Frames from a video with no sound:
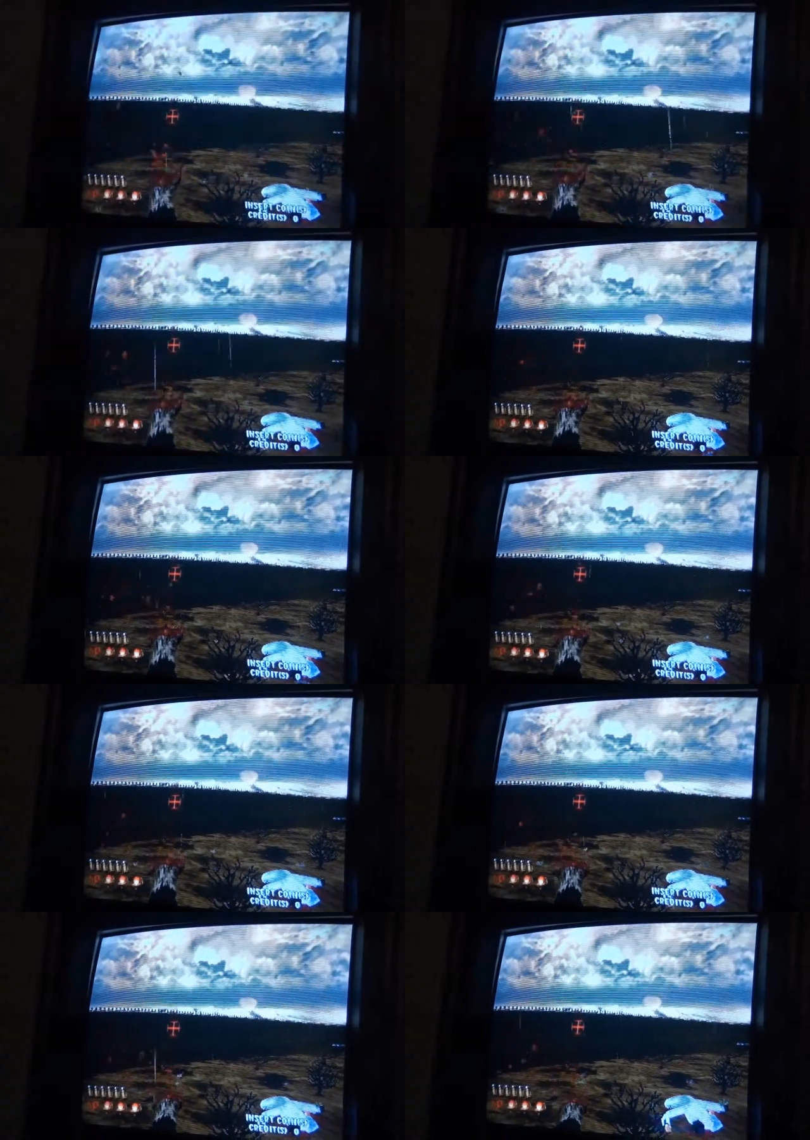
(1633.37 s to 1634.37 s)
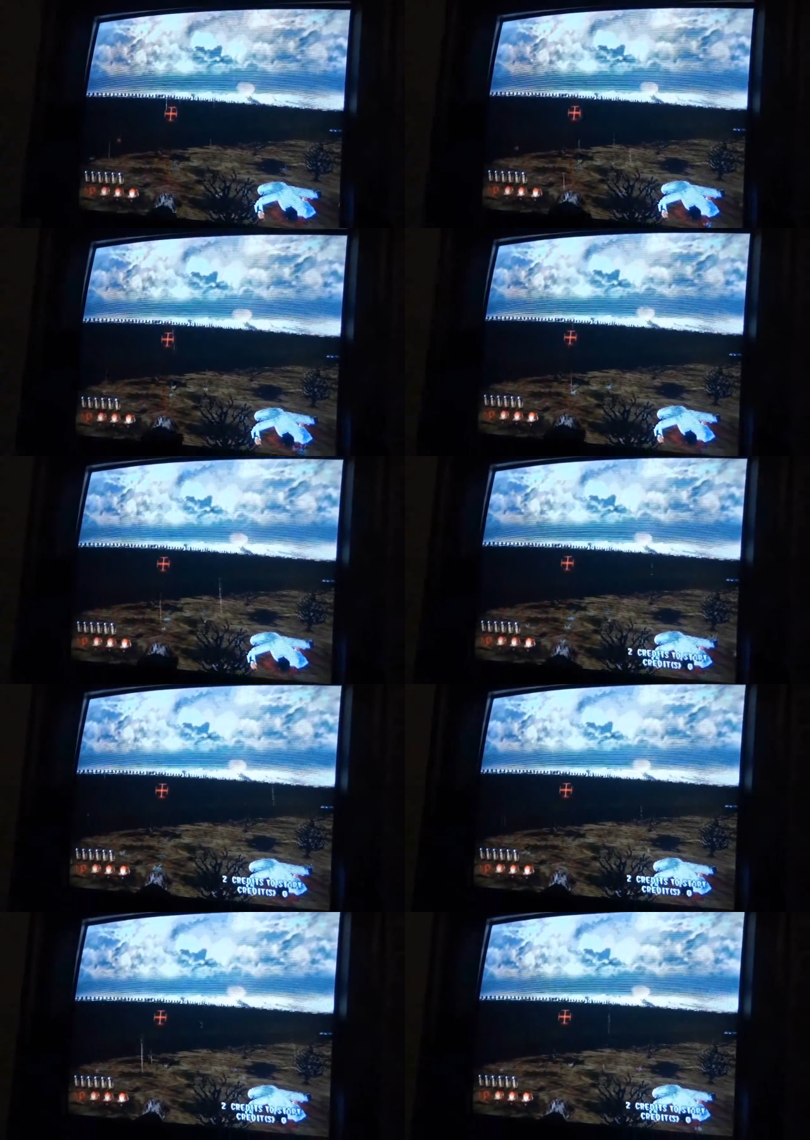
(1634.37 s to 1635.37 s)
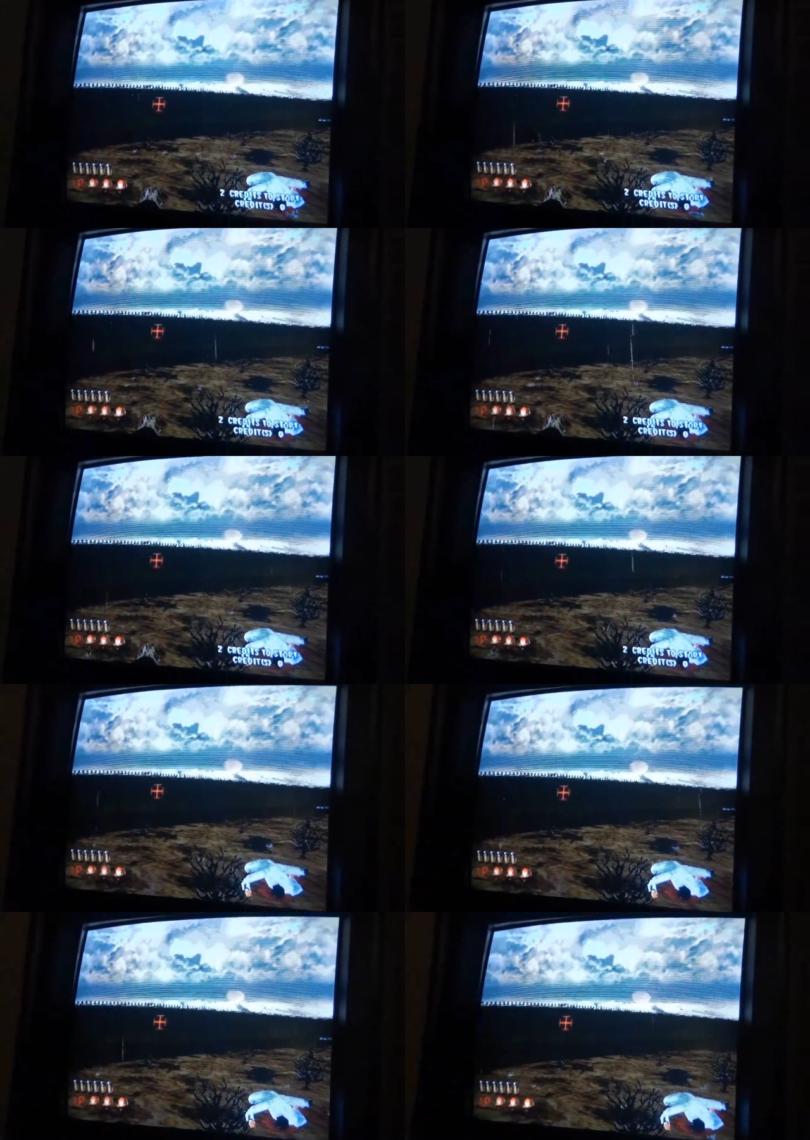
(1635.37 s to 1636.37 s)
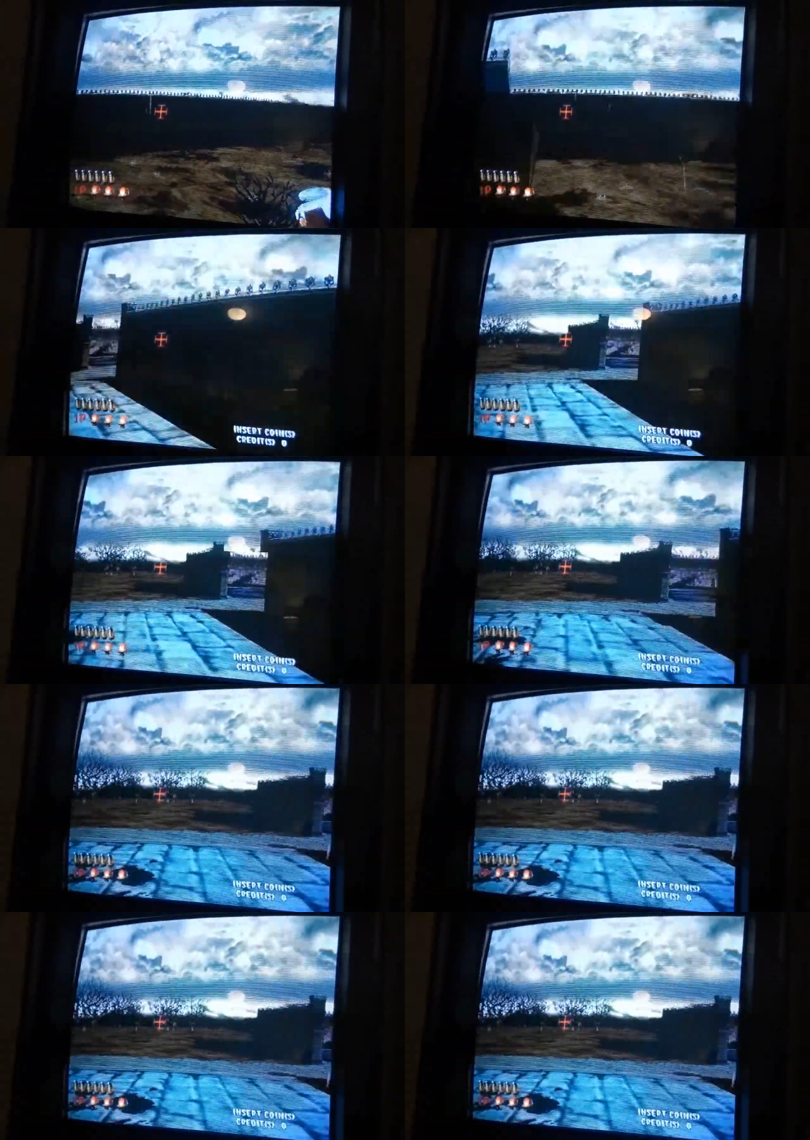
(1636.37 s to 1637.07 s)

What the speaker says: No face is visible, so there are no lips to read.